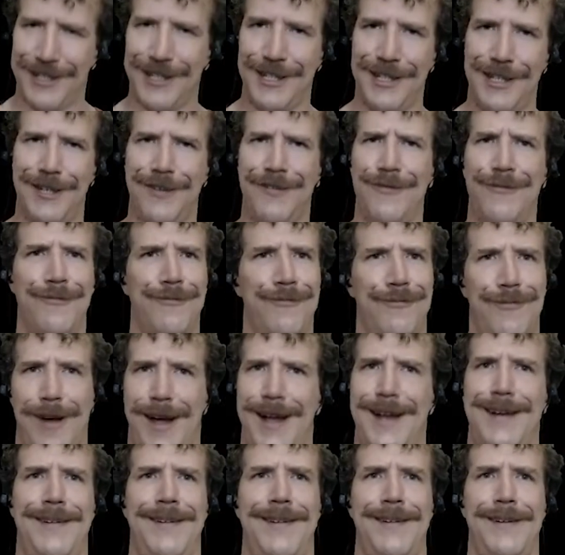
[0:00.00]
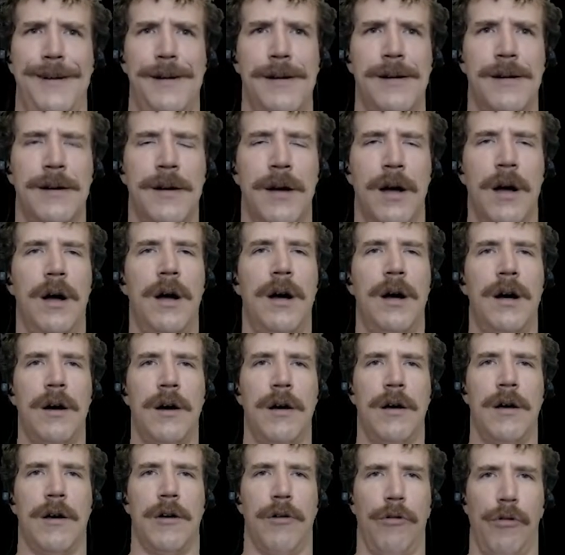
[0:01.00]
you, Rhonda.
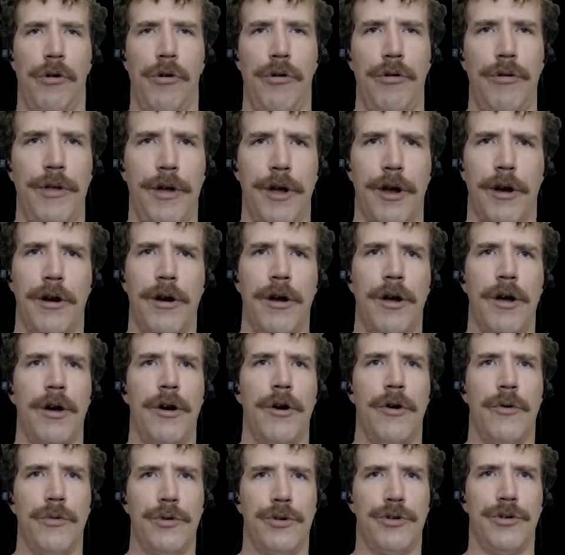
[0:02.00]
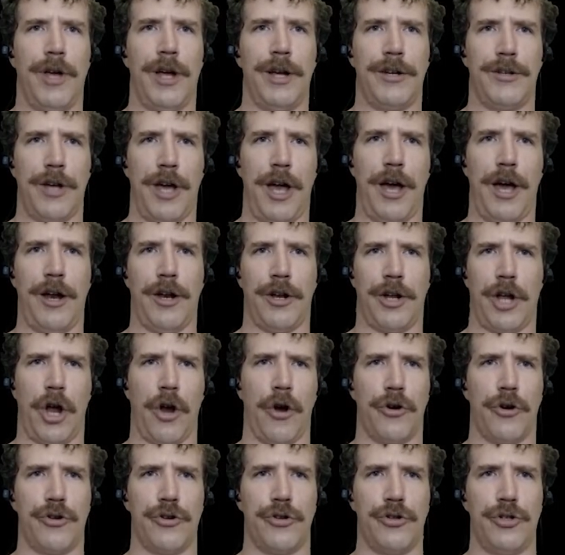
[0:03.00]
Hello there. Would you like to add a
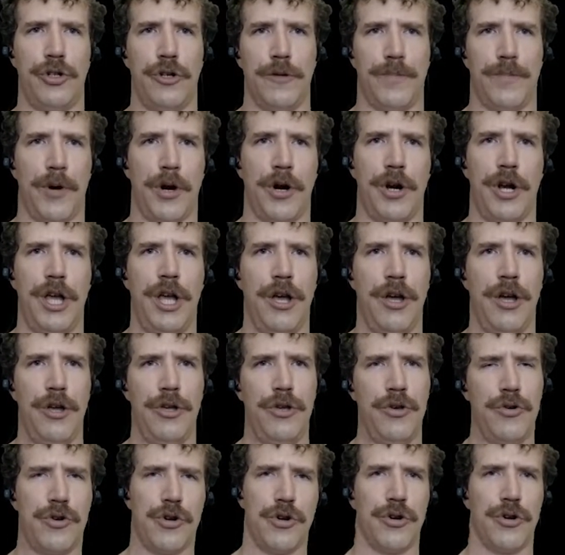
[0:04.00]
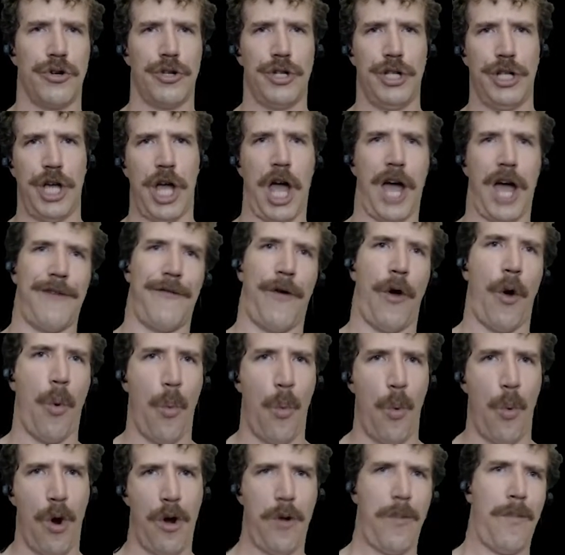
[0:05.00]
character to your party? You currently have
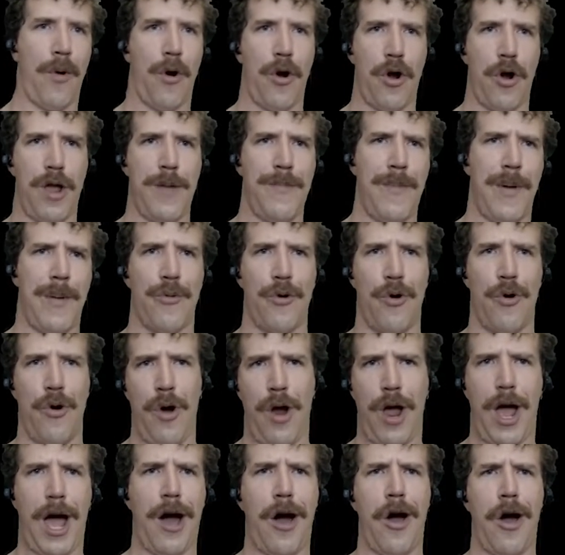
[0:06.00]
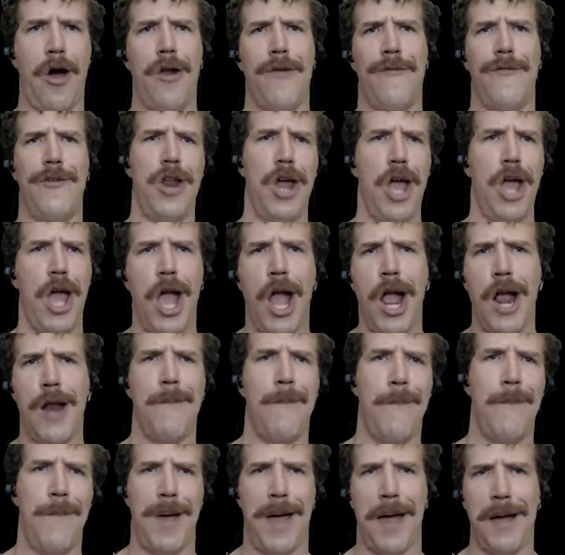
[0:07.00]
1 party member out of an 8
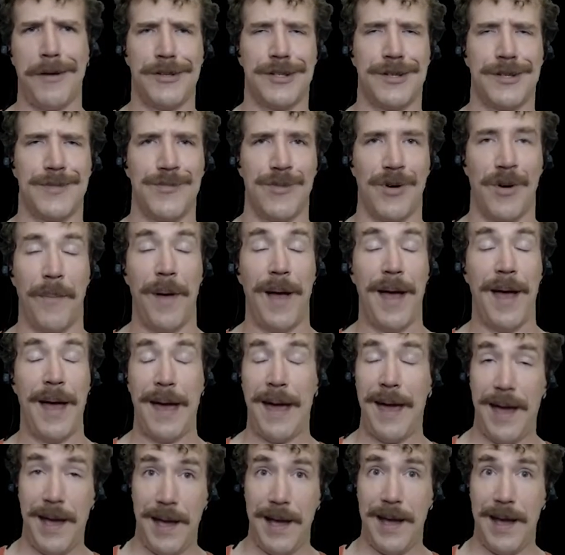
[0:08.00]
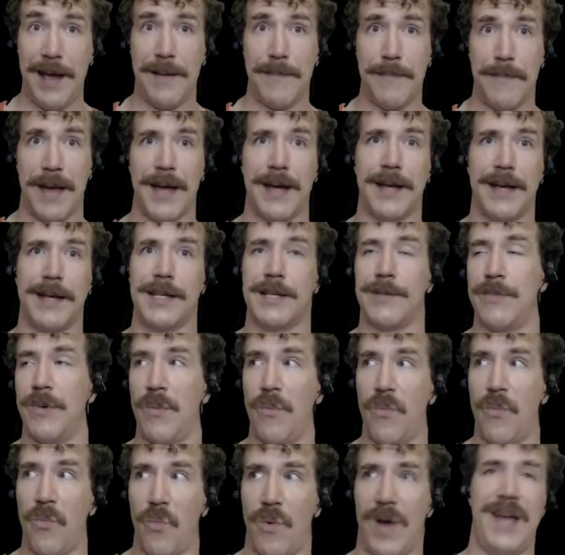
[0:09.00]
maximum. 8
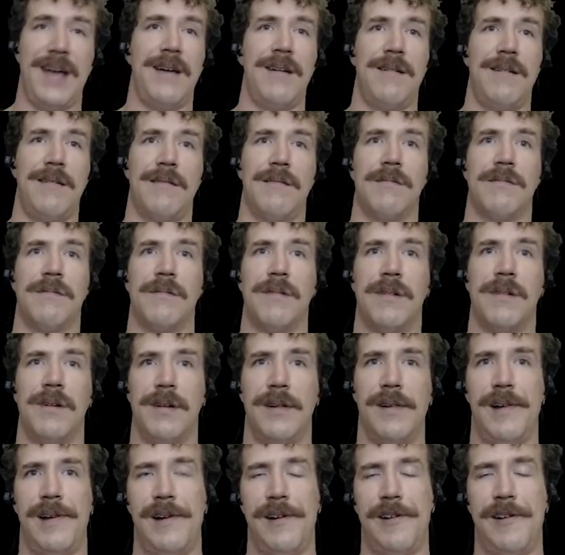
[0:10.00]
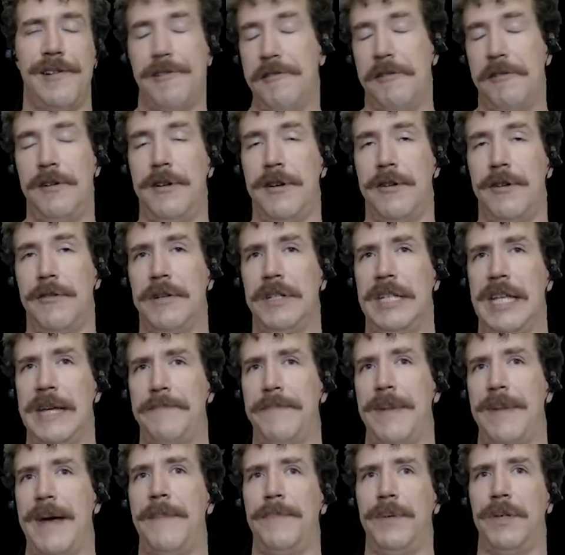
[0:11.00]
maximum, wow. I didn't know I was
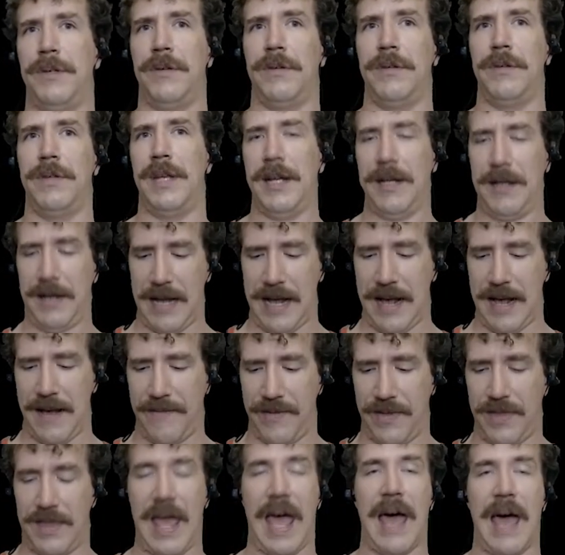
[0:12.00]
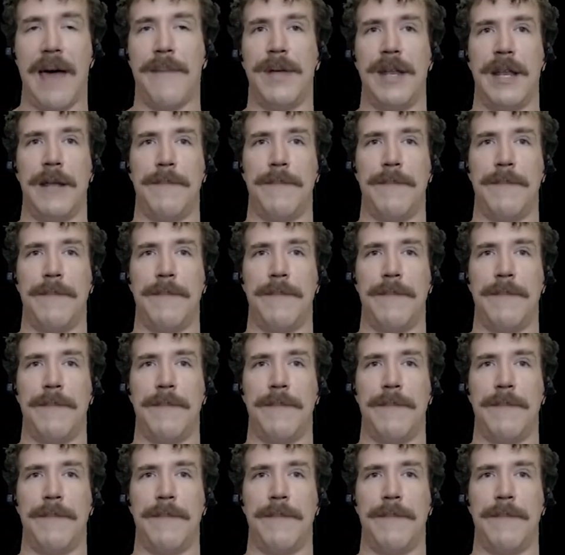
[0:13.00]
that popular that I could have that many